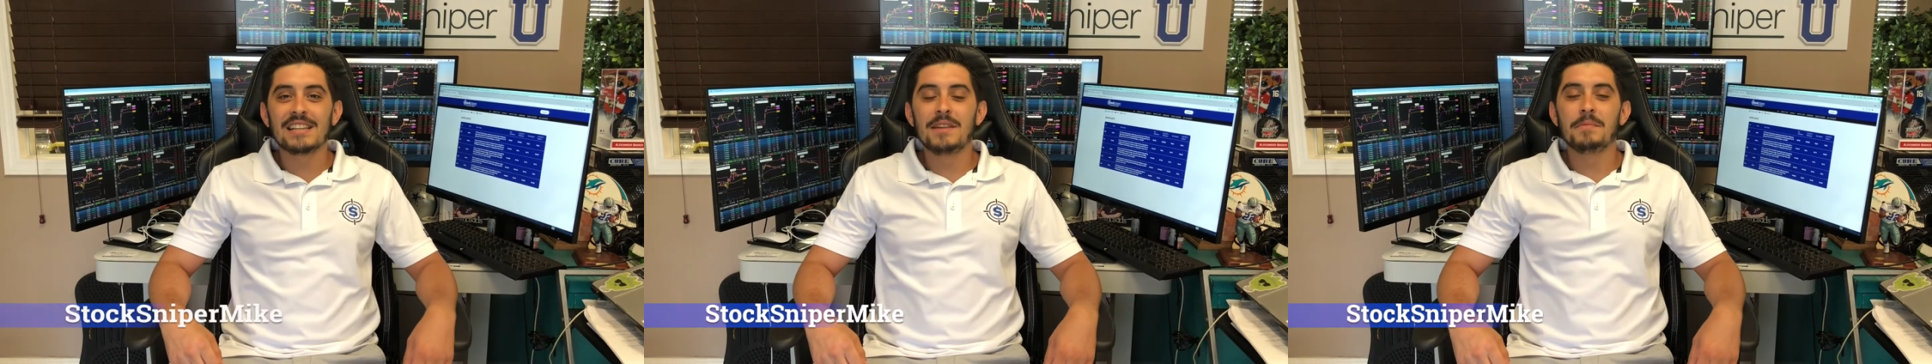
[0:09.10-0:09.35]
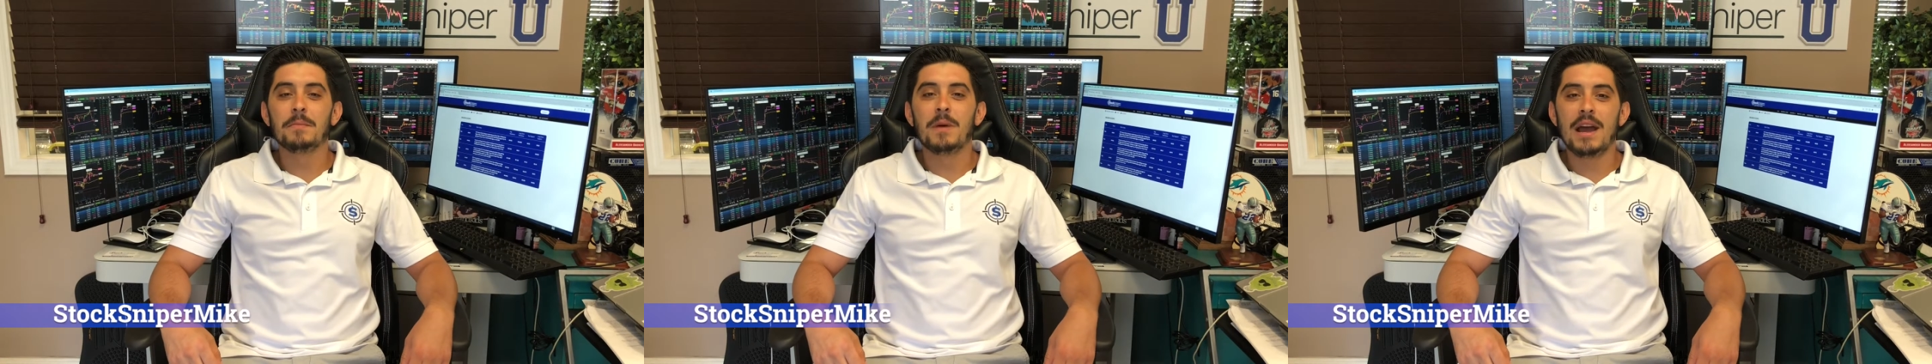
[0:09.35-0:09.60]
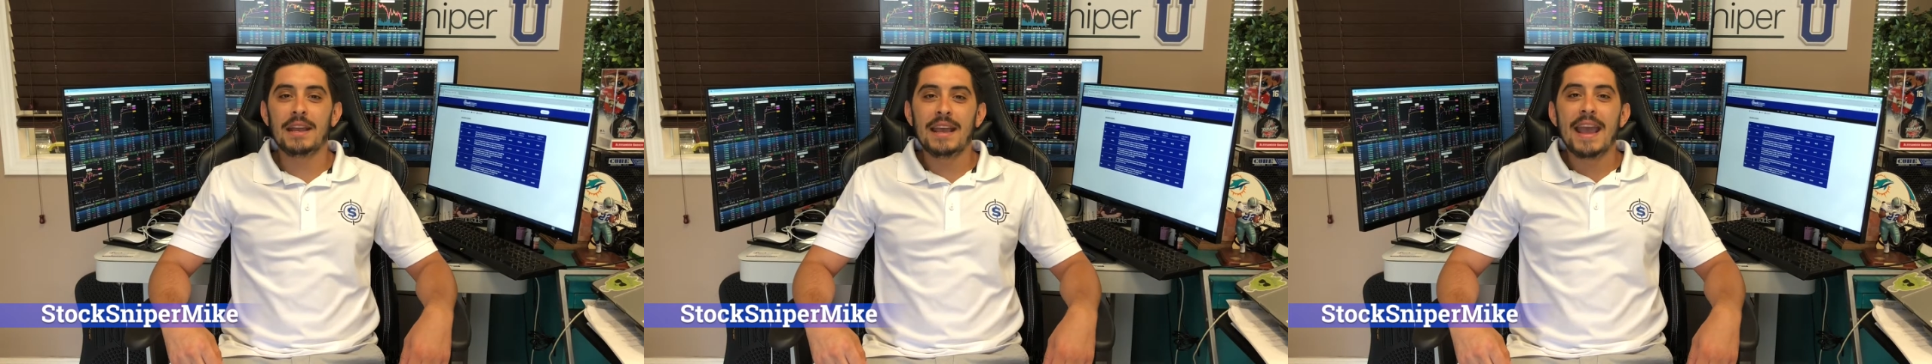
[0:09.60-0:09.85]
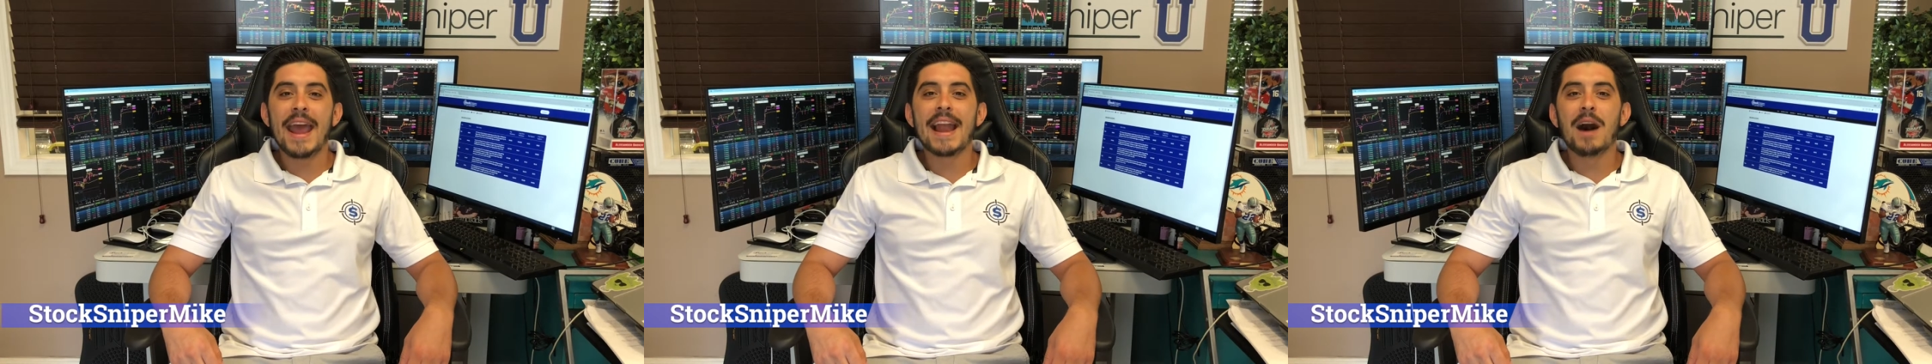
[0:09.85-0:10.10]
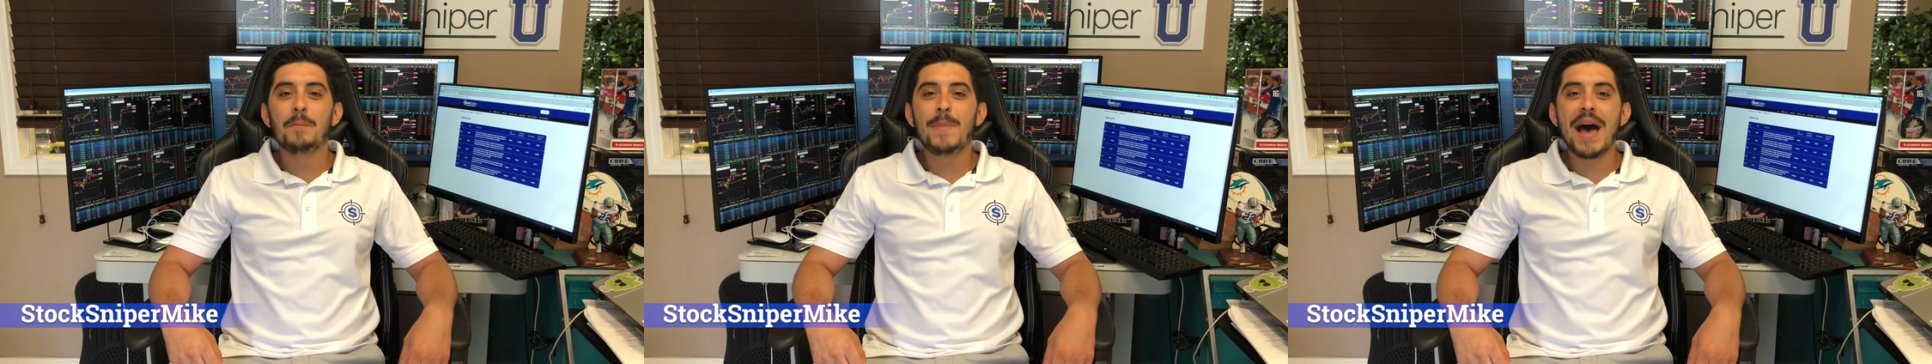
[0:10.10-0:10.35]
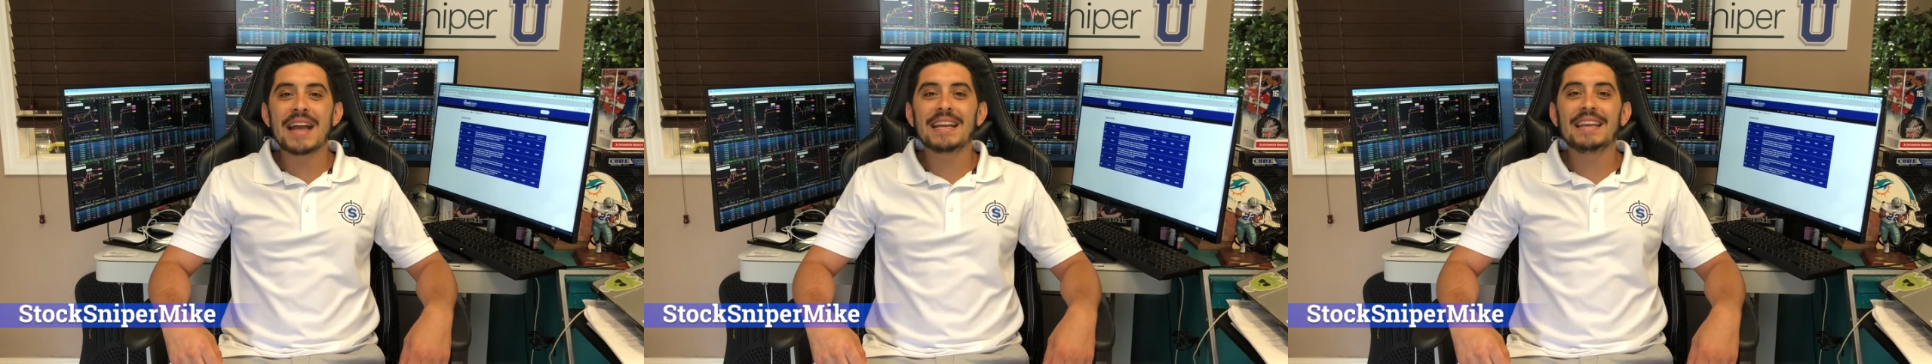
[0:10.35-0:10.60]
Sniper Mike, and I'm
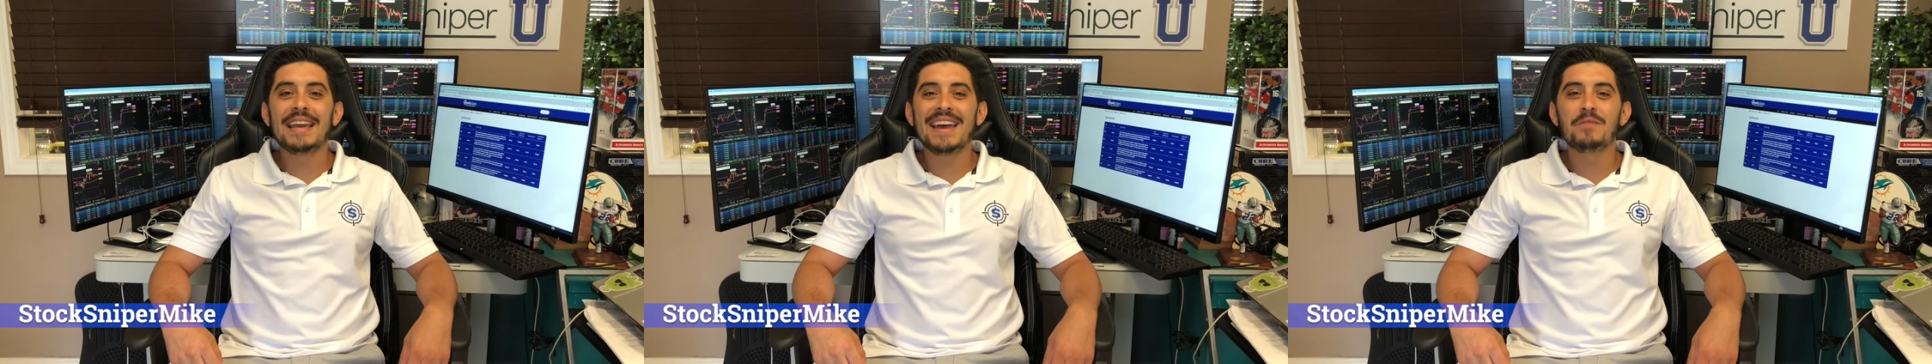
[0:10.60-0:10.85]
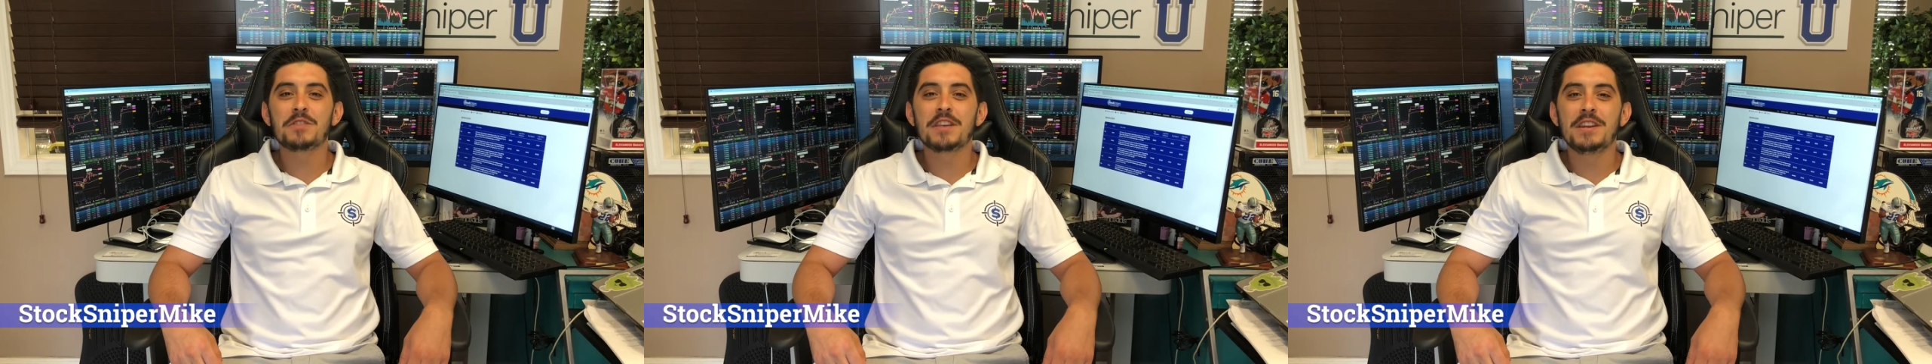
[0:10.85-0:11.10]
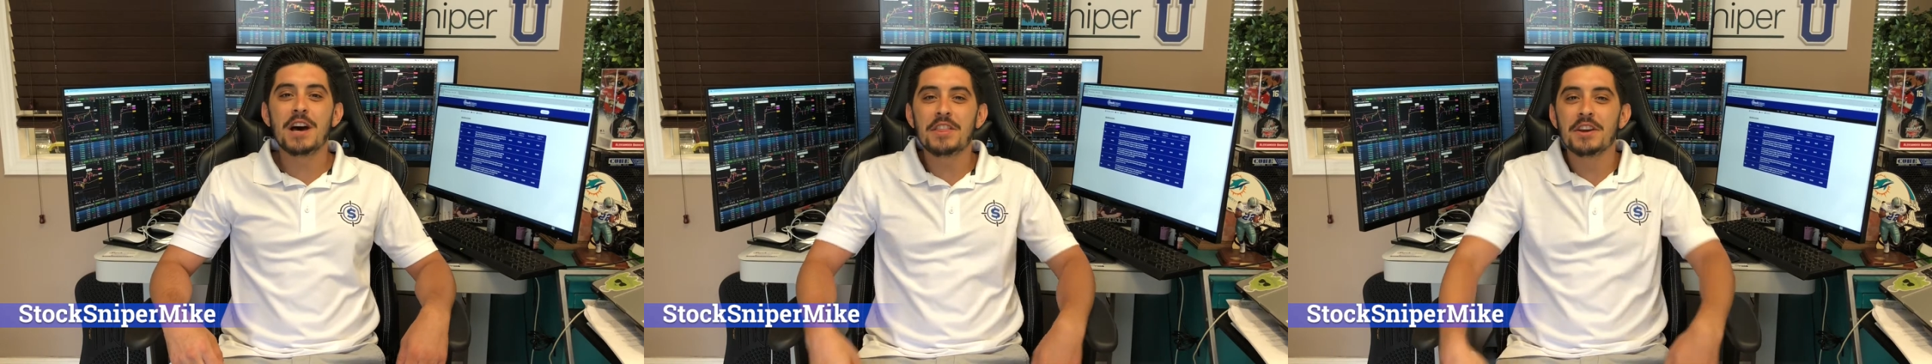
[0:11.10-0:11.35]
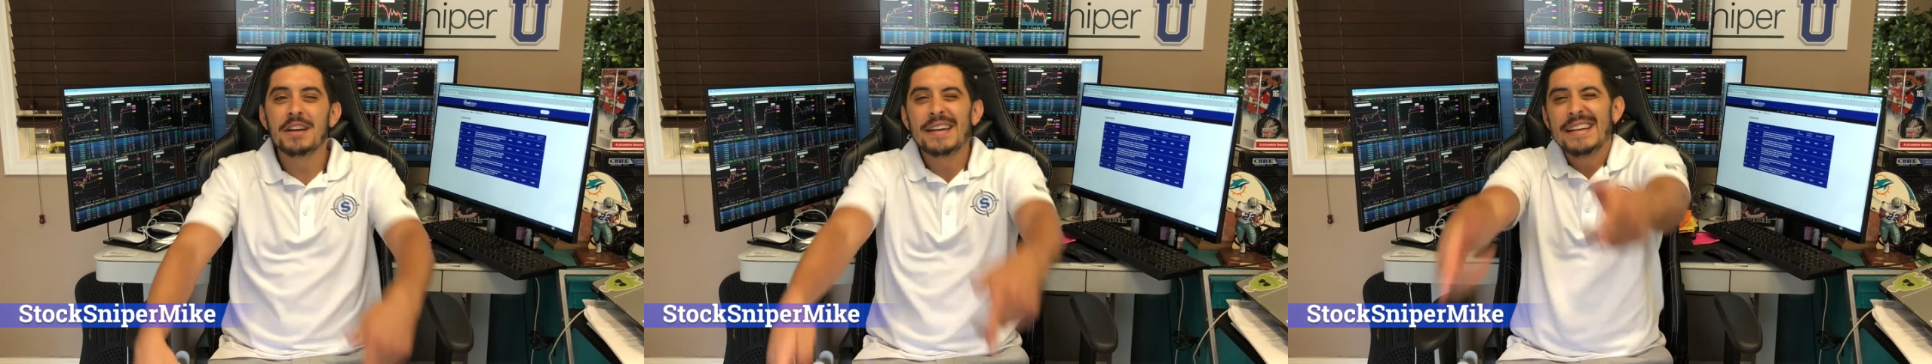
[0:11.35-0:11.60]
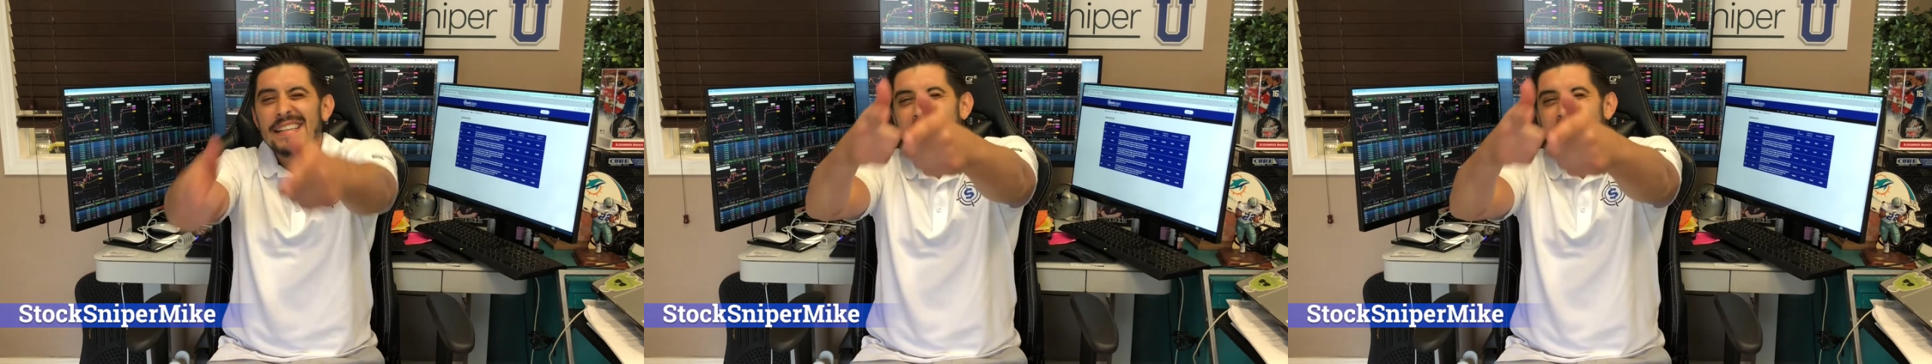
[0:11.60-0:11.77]
back again with another